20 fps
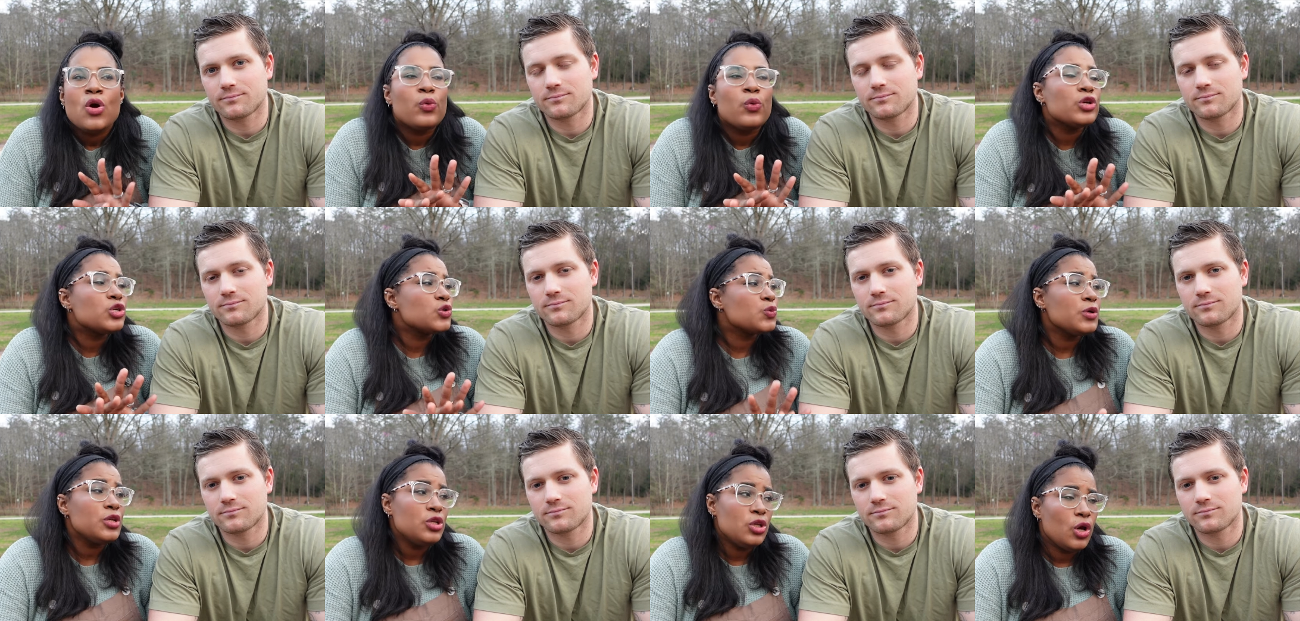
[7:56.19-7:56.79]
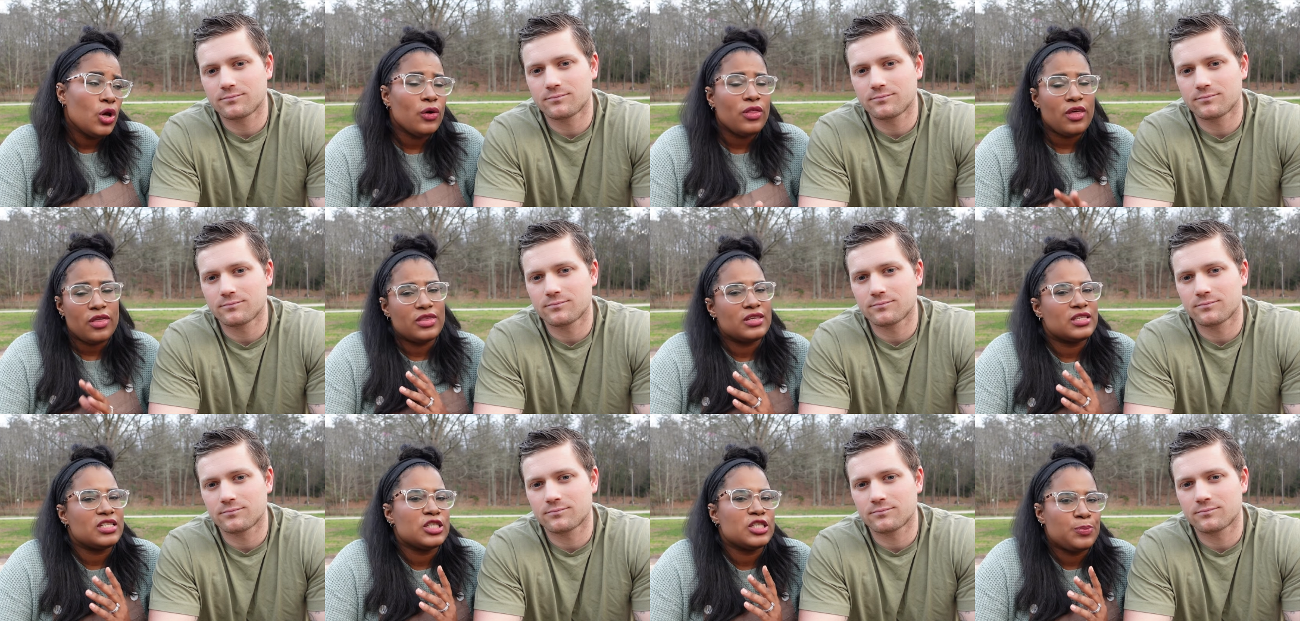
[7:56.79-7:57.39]
Speaker 1: which we know that
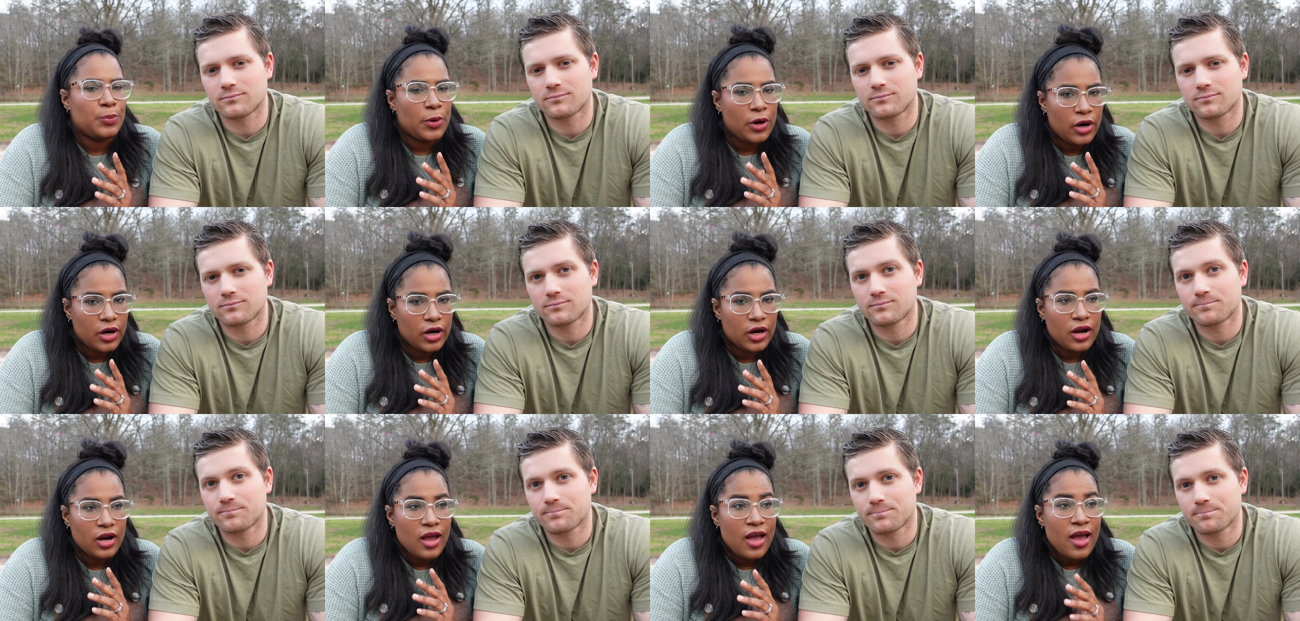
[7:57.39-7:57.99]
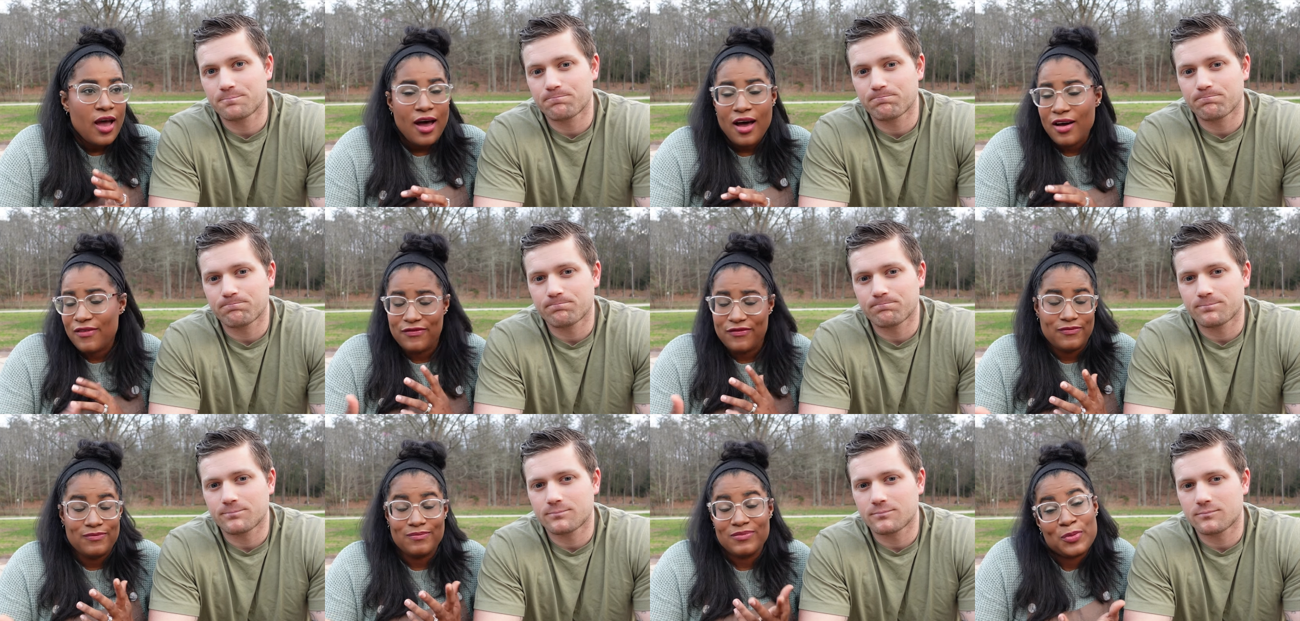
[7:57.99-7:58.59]
this is part of
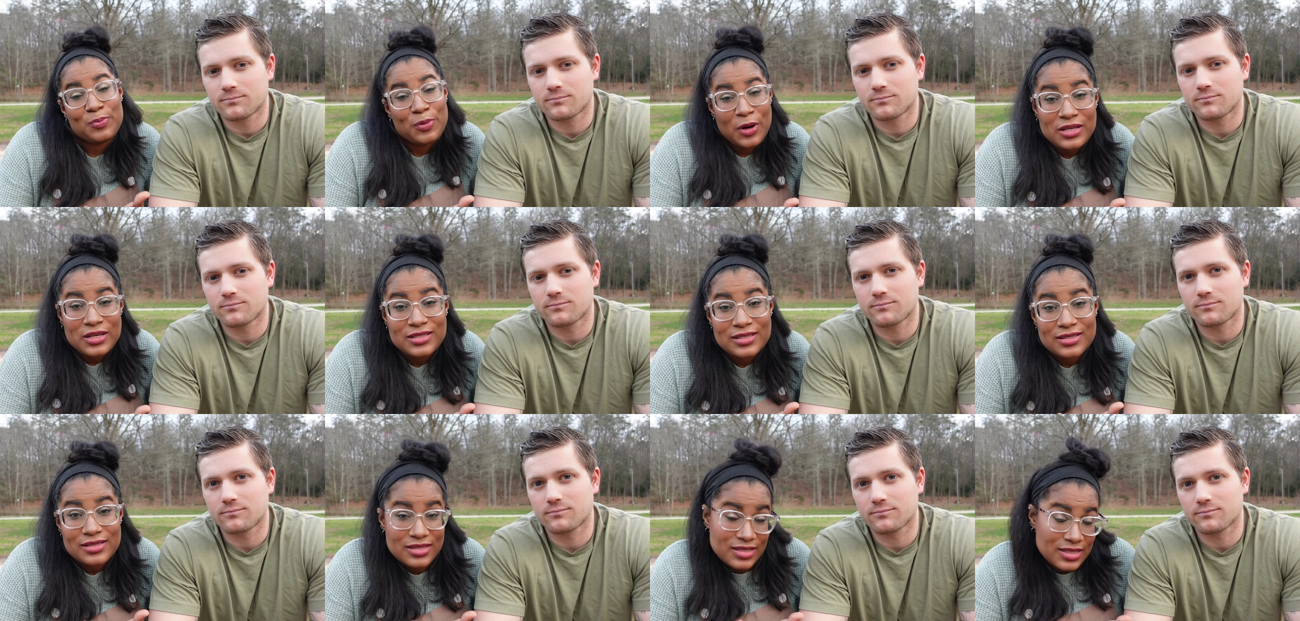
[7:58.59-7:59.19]
the process.